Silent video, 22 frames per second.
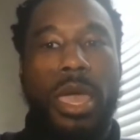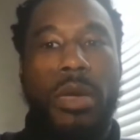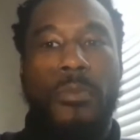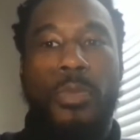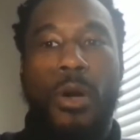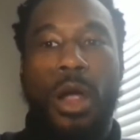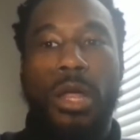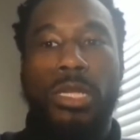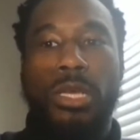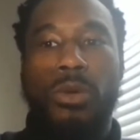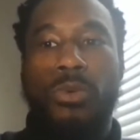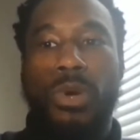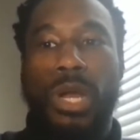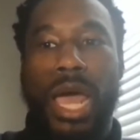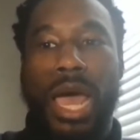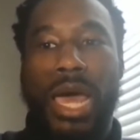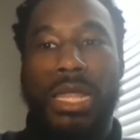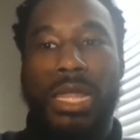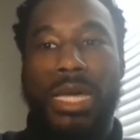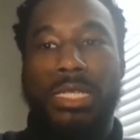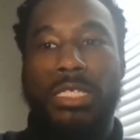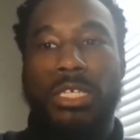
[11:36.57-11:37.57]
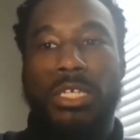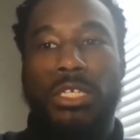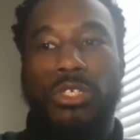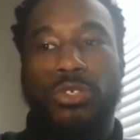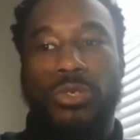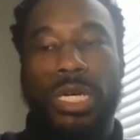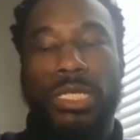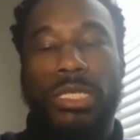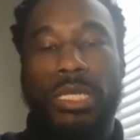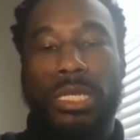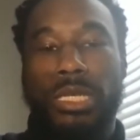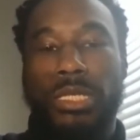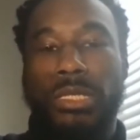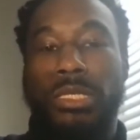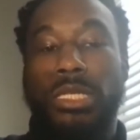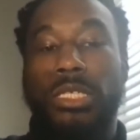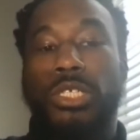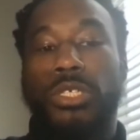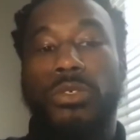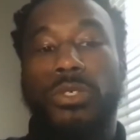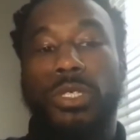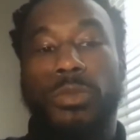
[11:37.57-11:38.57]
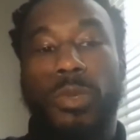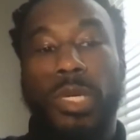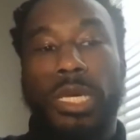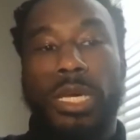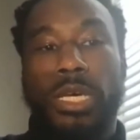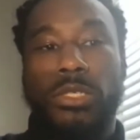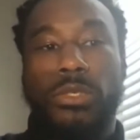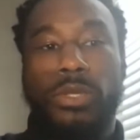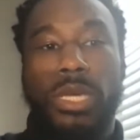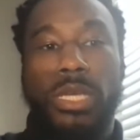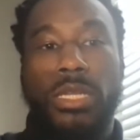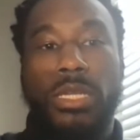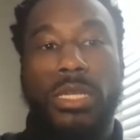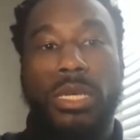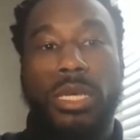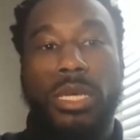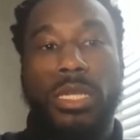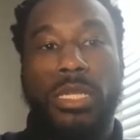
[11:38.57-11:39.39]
And partly what I like to address to this issue is because in